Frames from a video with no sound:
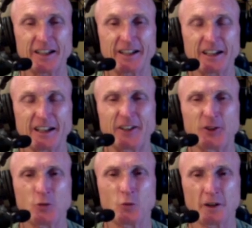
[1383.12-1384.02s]

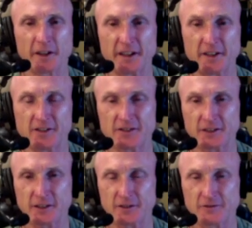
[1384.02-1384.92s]
inner workings
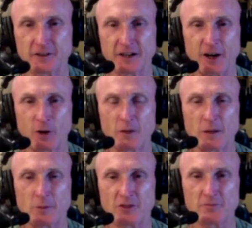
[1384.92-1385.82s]
of how
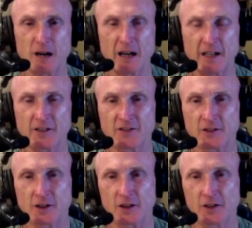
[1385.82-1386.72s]
people's minds
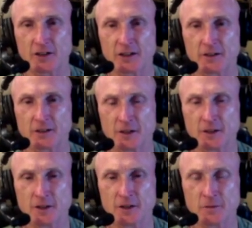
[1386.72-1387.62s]
are
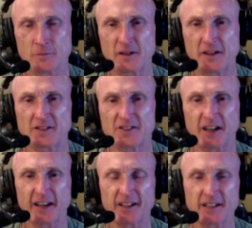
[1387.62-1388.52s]
being
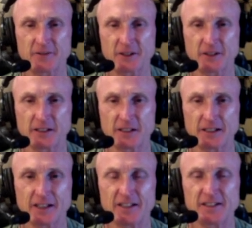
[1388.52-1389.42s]
scientifically
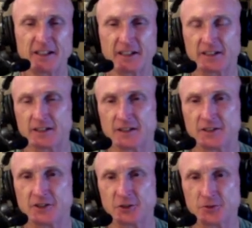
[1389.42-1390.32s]
addicted
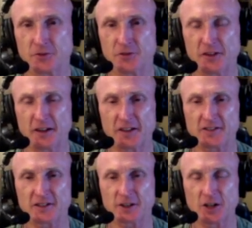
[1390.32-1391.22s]
to things
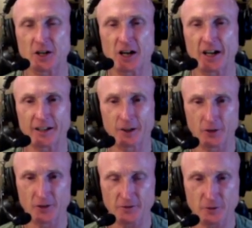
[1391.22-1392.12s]
that are not
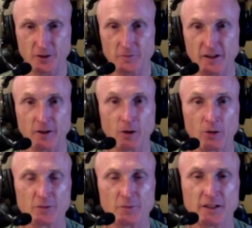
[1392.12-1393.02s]
healthy for them and
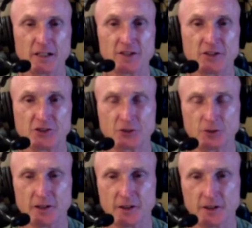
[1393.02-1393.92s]
ultimately
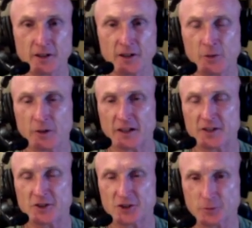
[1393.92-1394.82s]
destroy their
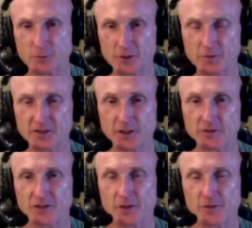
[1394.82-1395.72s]
relationship with
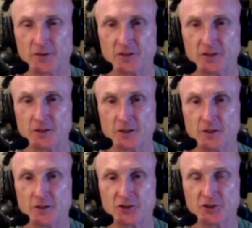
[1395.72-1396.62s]
themselves, others, and
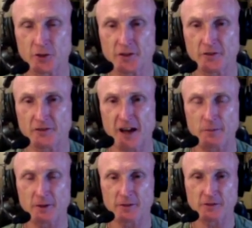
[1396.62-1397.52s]
destroy the
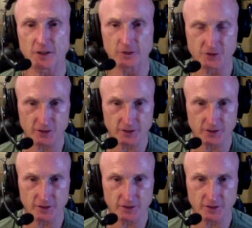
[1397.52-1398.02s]
fabric of culture.